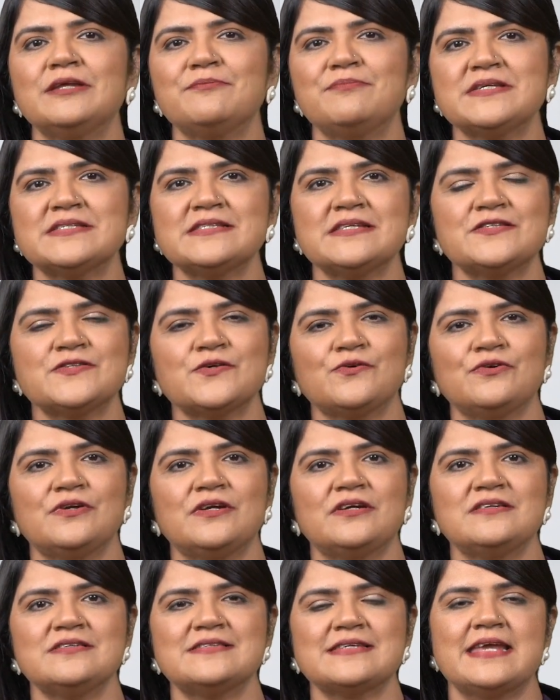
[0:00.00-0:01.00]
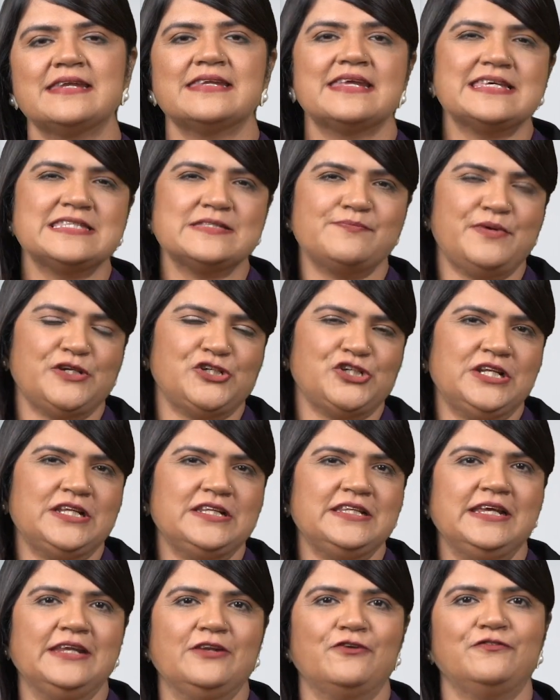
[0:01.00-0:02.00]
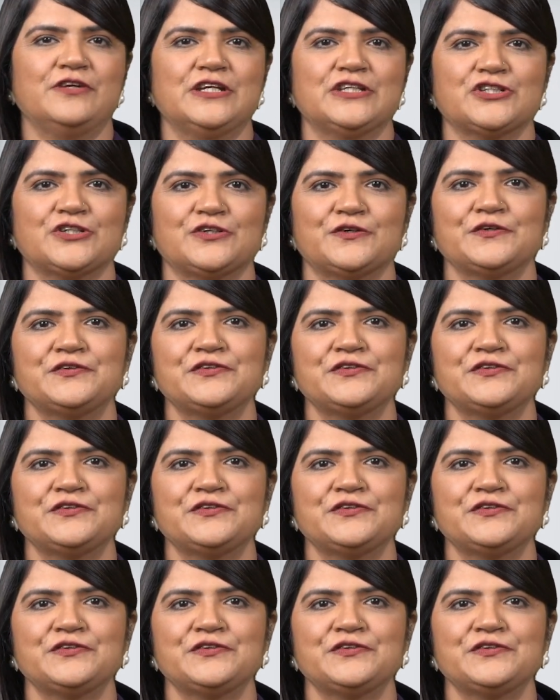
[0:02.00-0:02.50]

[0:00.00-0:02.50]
the business owners and especially the innovators.